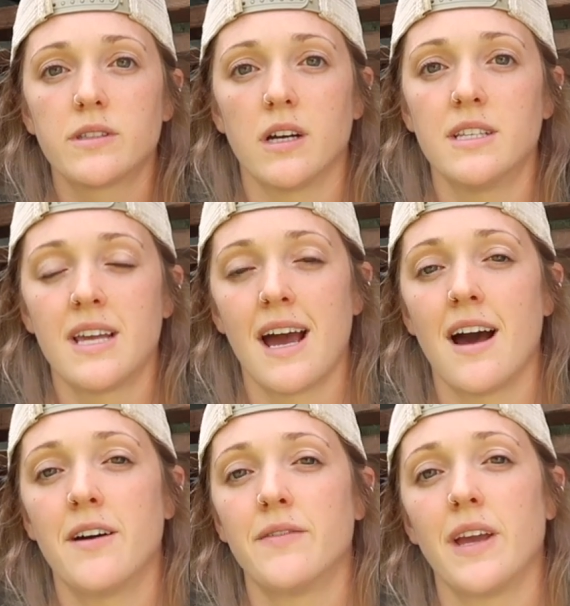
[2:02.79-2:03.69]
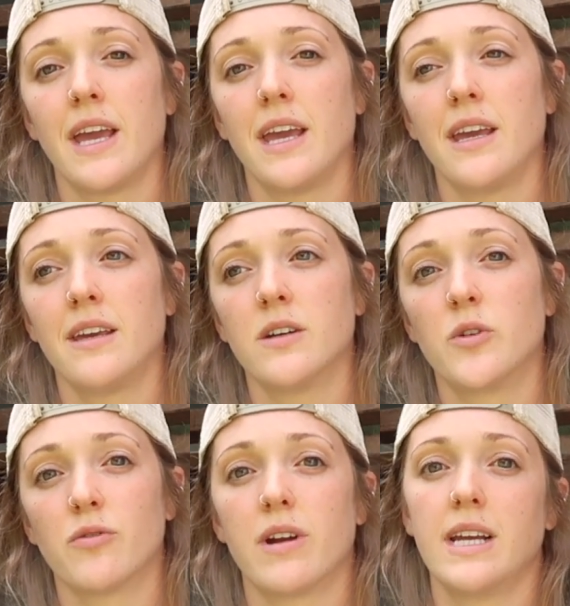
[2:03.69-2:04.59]
does have a
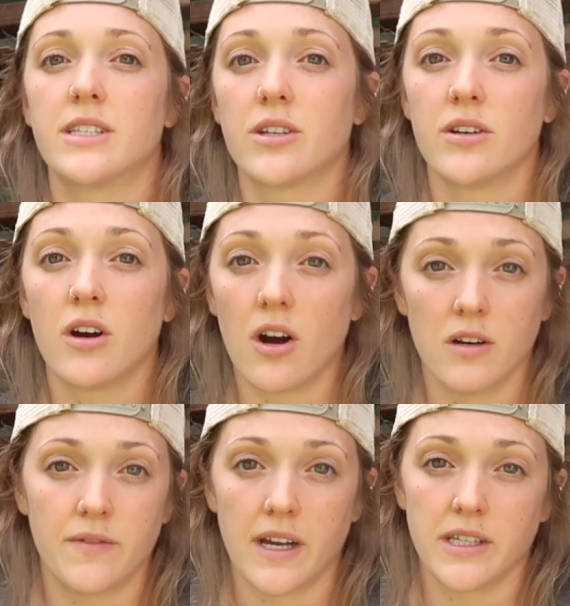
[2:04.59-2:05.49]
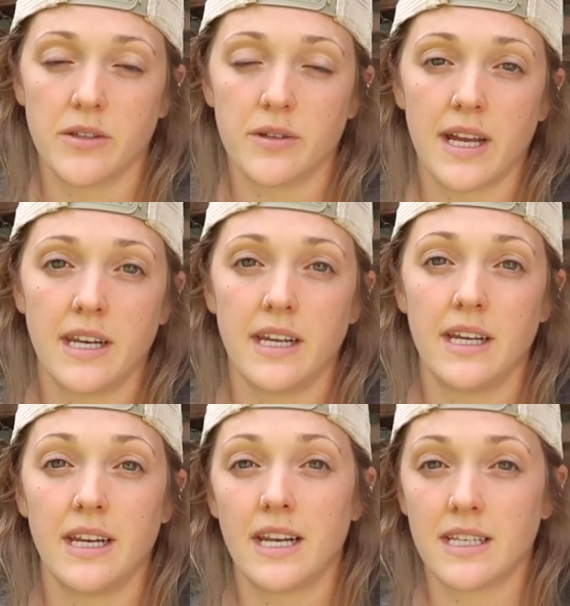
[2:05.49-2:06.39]
great R value, and
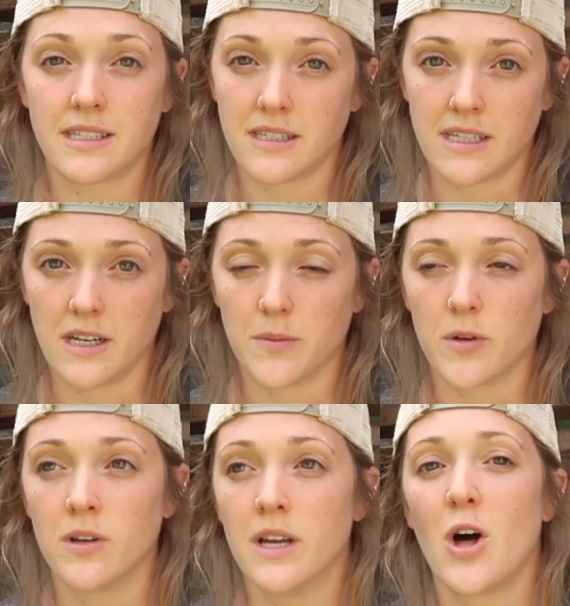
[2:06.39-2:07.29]
it is sustainable.